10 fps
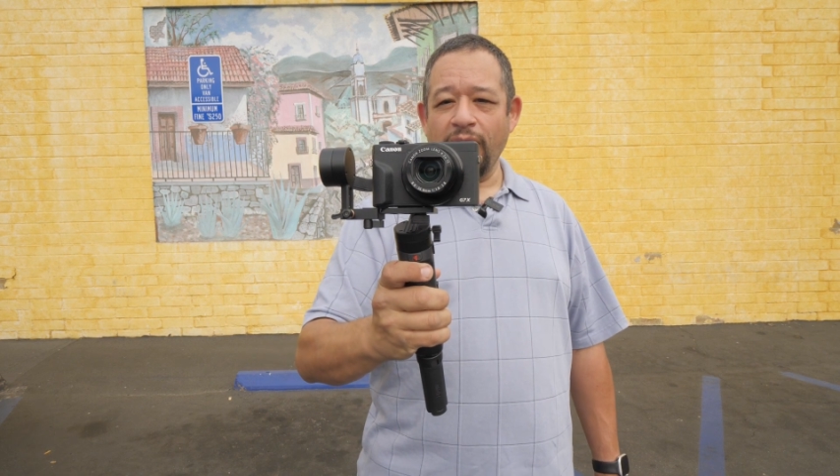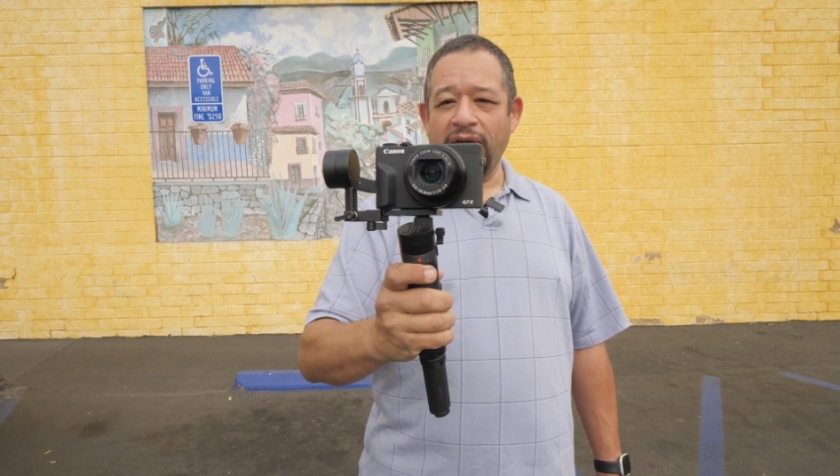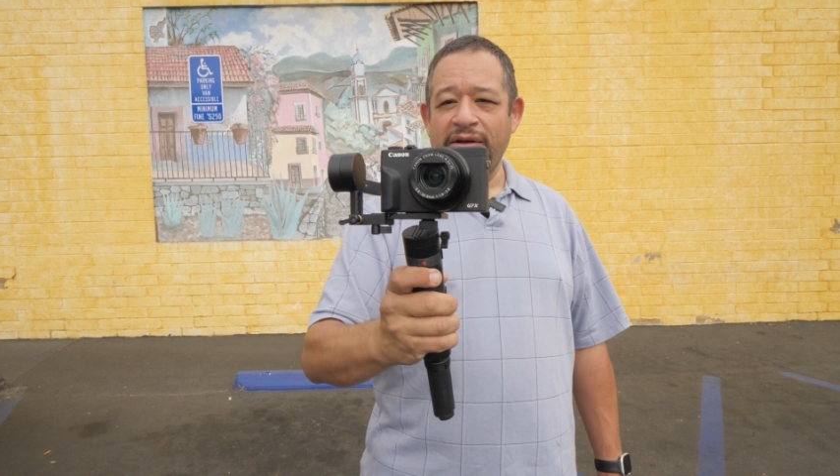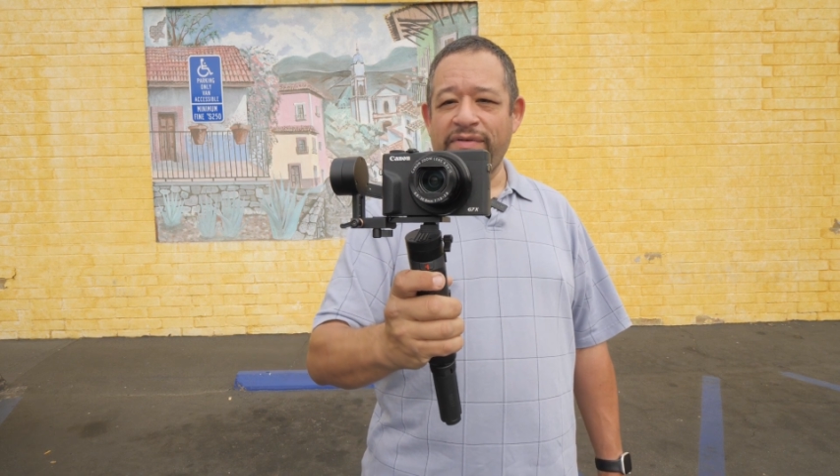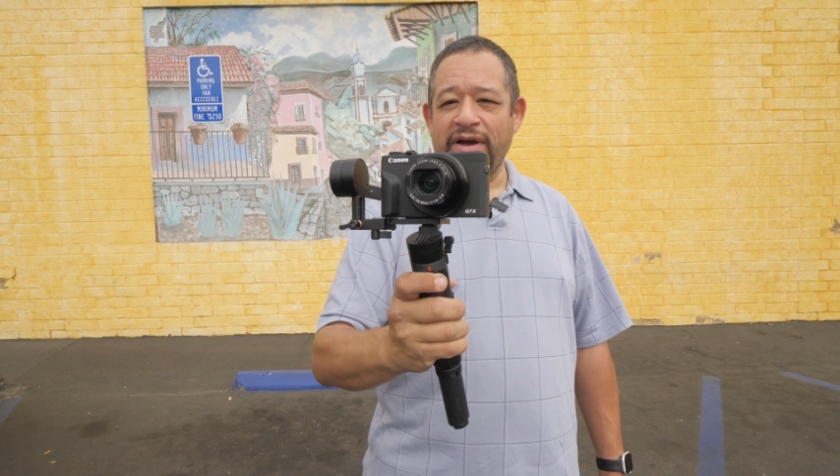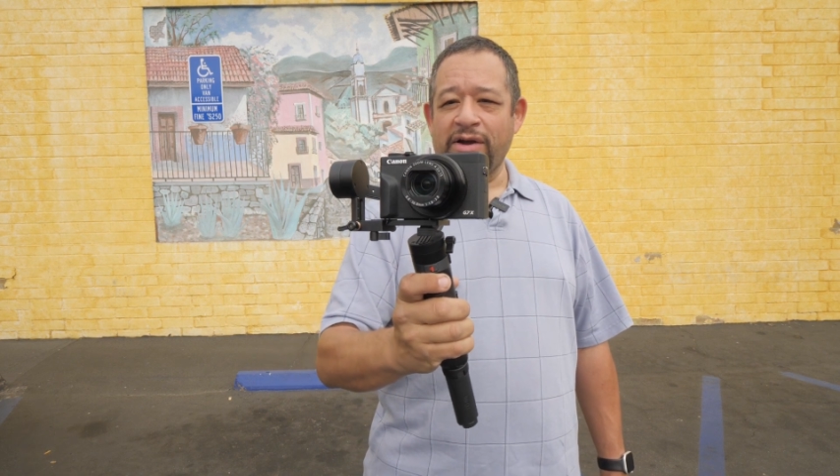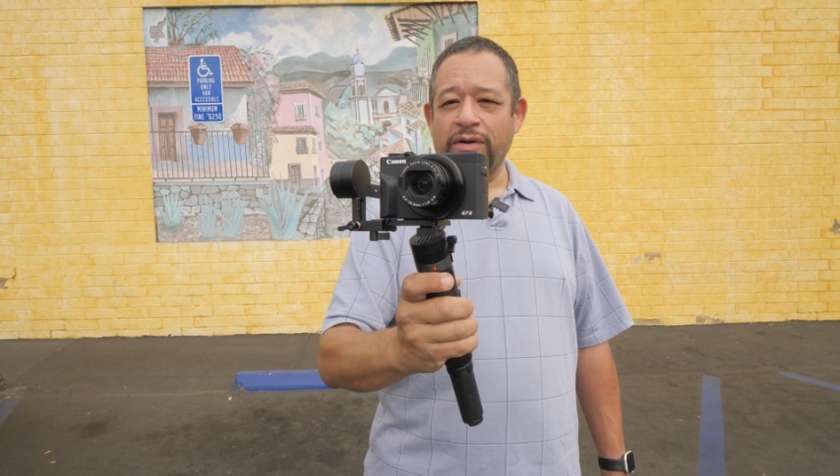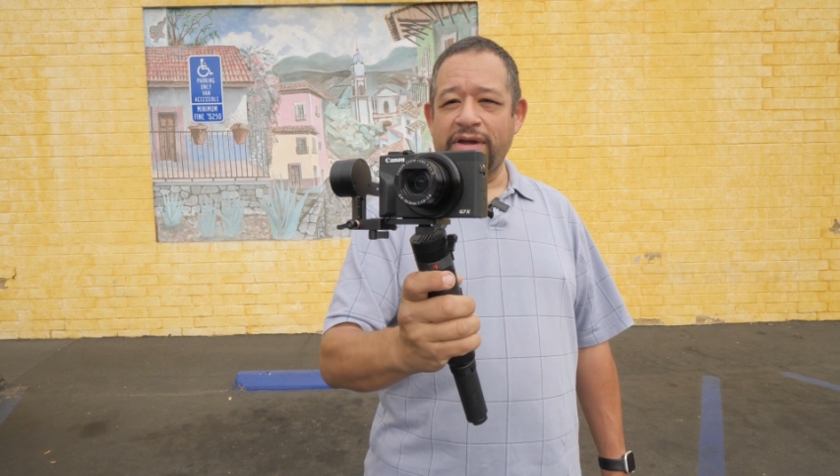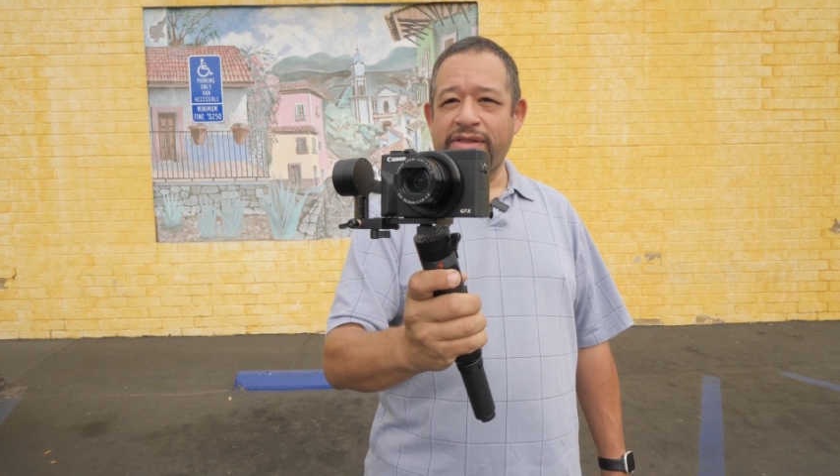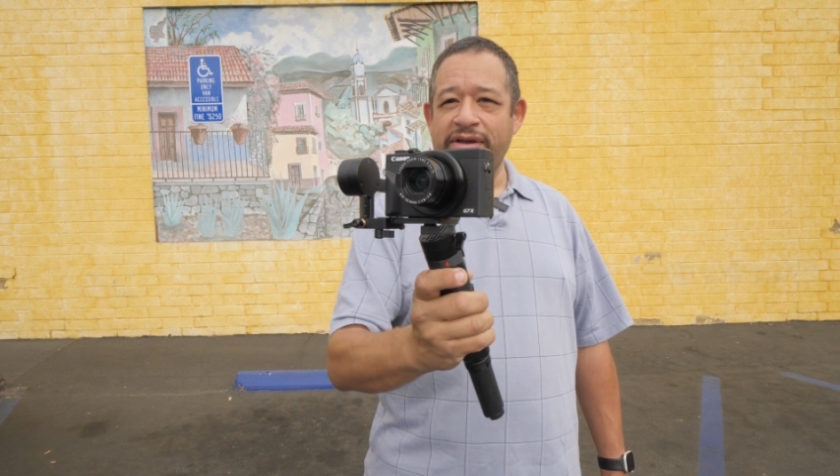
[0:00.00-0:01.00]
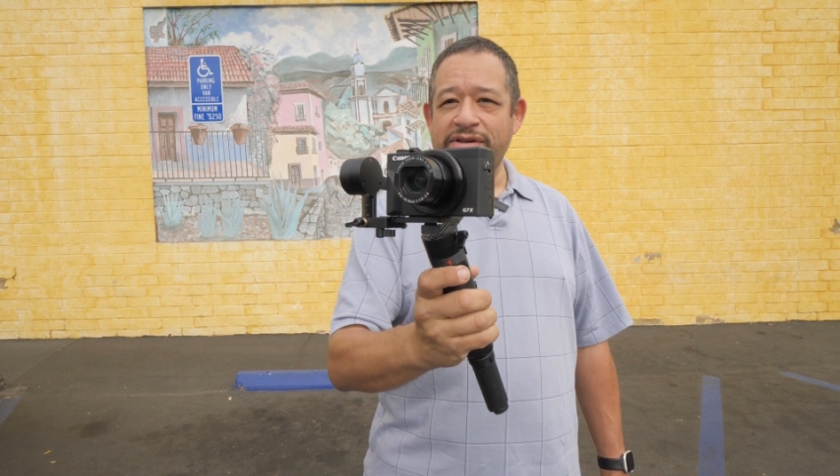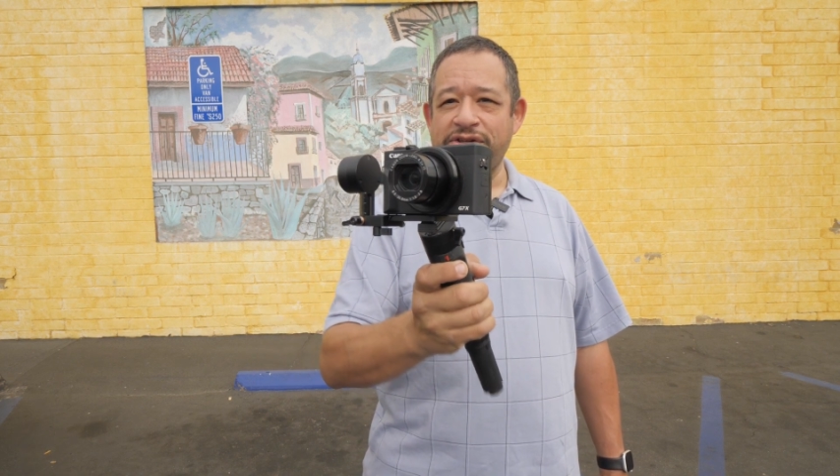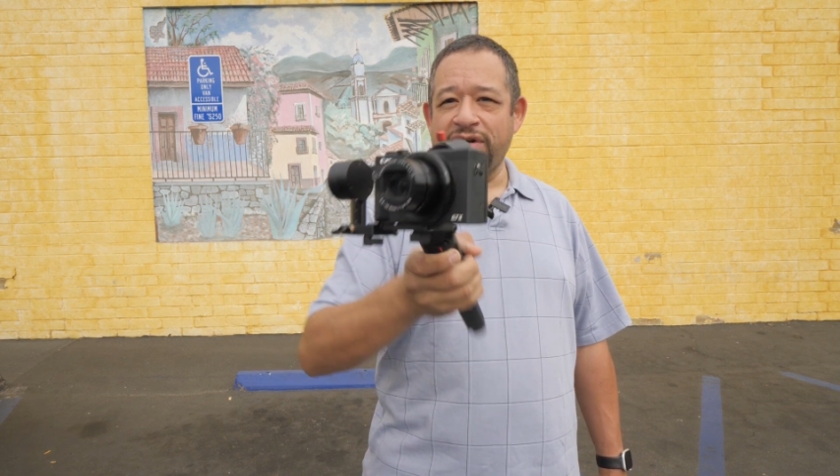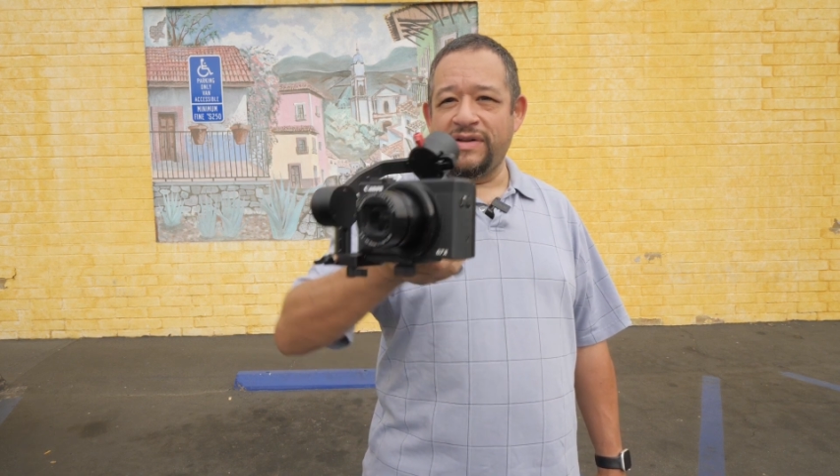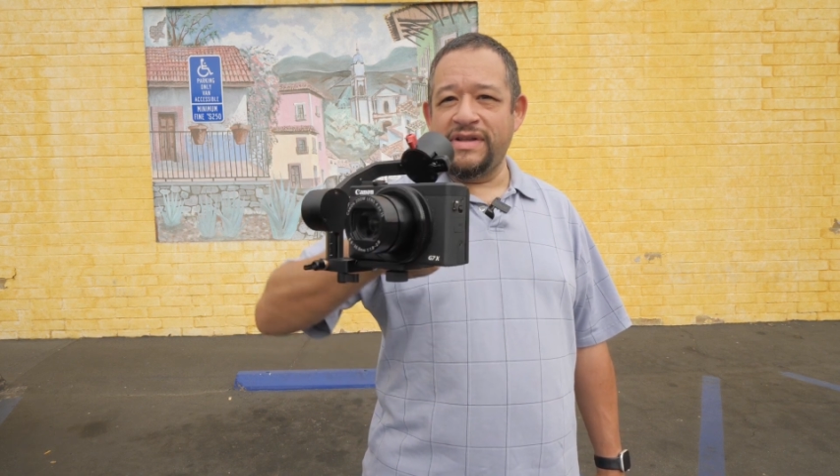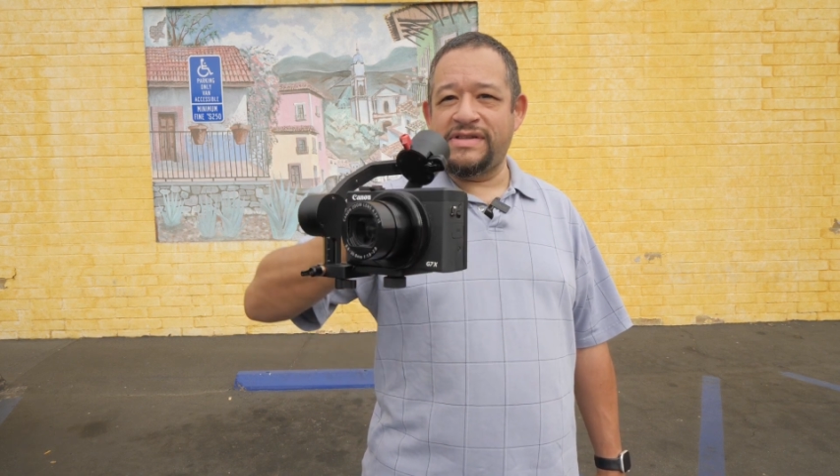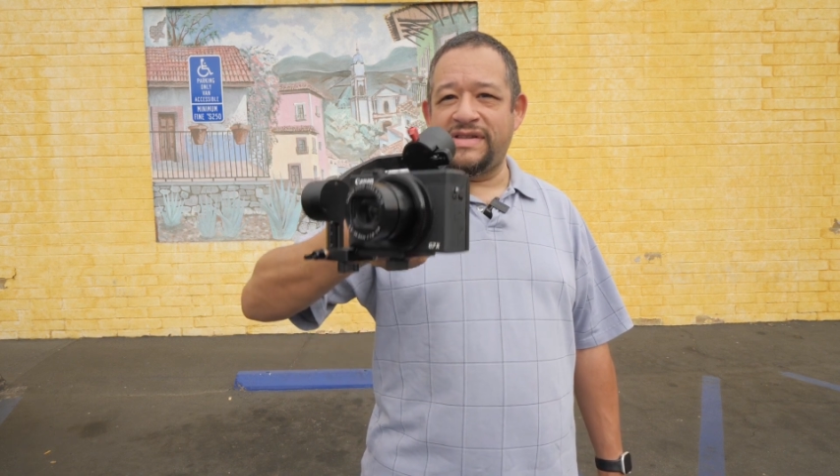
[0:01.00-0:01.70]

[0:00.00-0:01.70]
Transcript: and if I go like this, it